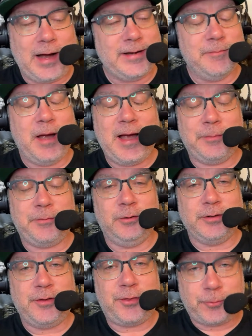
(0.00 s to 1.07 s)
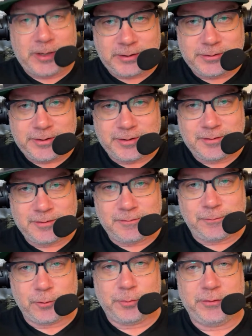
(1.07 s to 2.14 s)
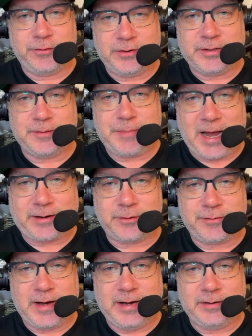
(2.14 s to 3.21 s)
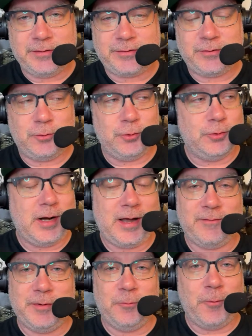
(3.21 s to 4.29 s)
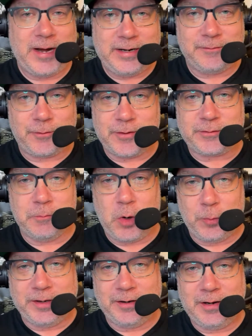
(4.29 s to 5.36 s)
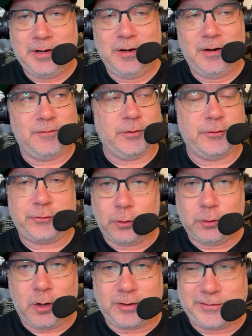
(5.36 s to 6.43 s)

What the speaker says: I am absolutely thrilled for Brazilian Packers fans who have been waiting for this moment for so long.